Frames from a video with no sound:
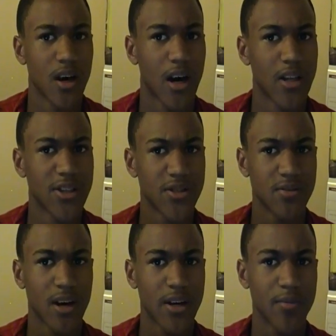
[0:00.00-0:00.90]
I'll
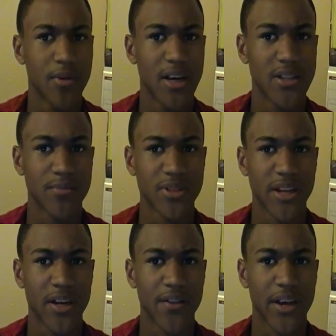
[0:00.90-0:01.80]
keep you guys up to
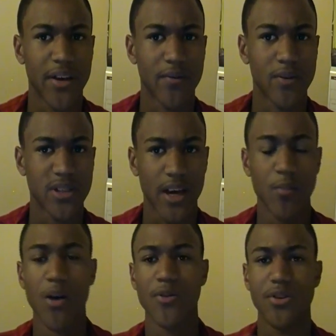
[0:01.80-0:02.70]
date on that once I
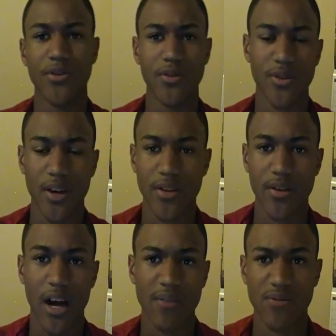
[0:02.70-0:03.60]
come out with
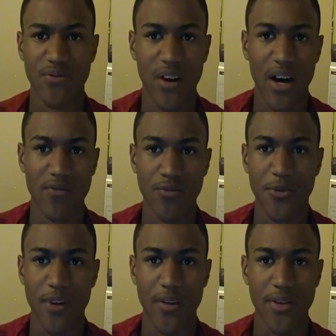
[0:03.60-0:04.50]
another iPhone 5
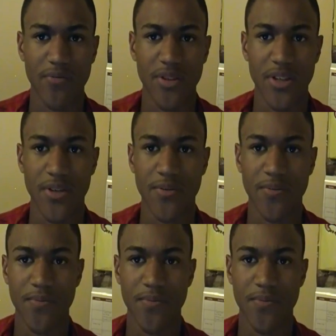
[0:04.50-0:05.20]
rumor roundup video.